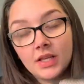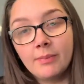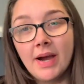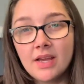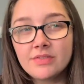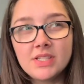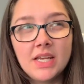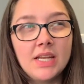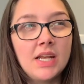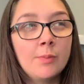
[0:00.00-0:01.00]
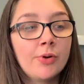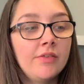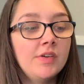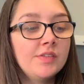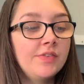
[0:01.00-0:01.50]
You might have seen in a
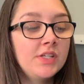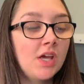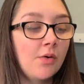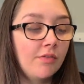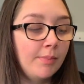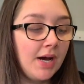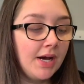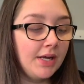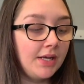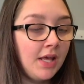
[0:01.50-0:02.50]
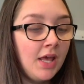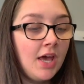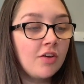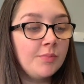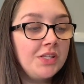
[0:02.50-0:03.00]
previous video of mine,
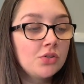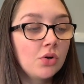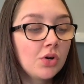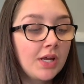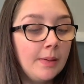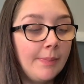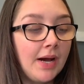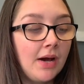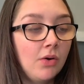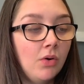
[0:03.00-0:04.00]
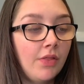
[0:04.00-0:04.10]
of me talking about